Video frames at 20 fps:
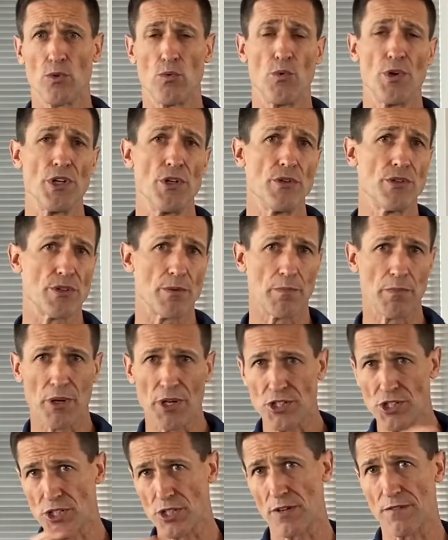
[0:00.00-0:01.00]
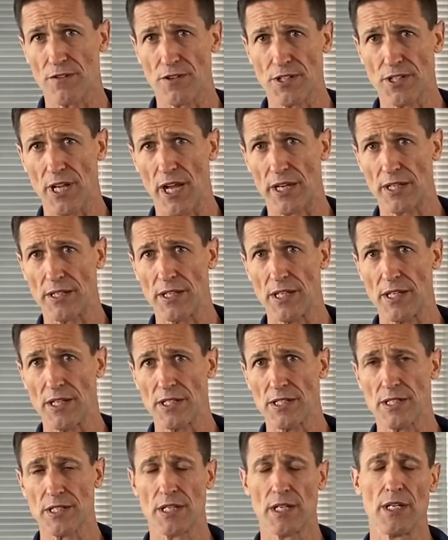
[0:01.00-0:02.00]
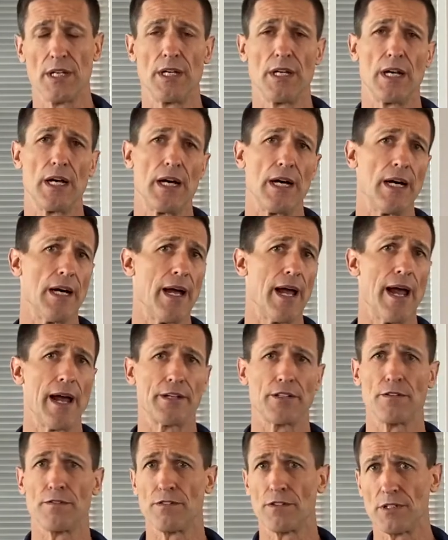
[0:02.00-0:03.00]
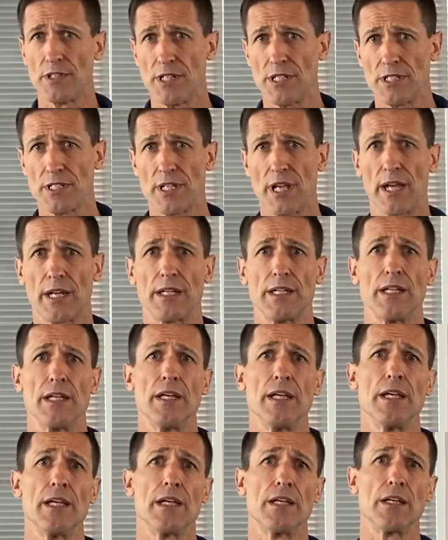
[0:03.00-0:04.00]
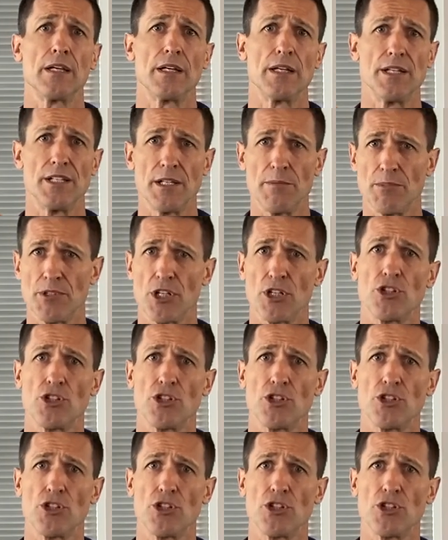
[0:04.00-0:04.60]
We use a bunch of different techniques, active release technique, deep